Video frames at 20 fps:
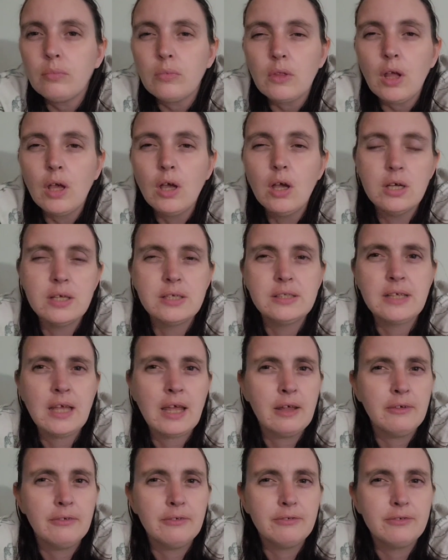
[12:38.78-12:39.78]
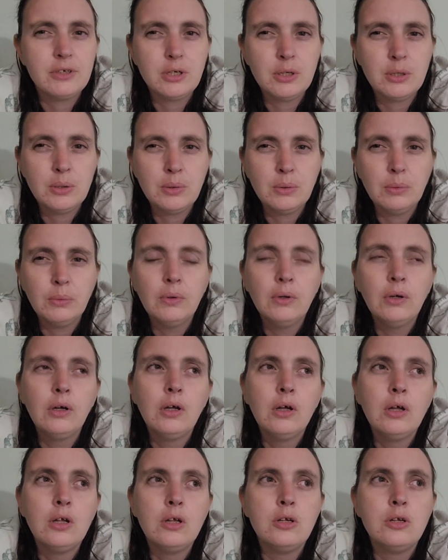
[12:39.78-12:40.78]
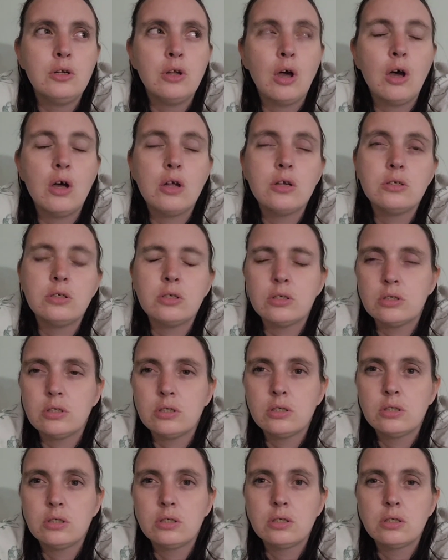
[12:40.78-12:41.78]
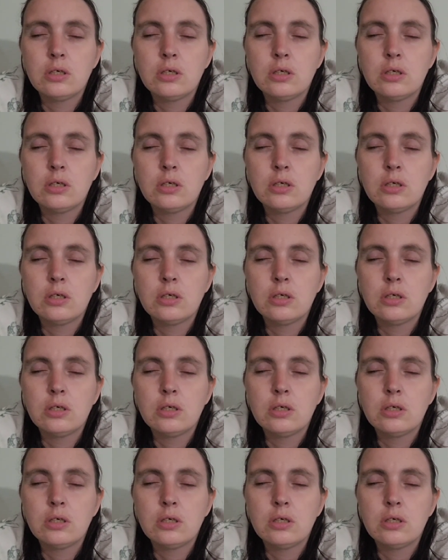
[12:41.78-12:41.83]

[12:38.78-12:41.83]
herself too, not just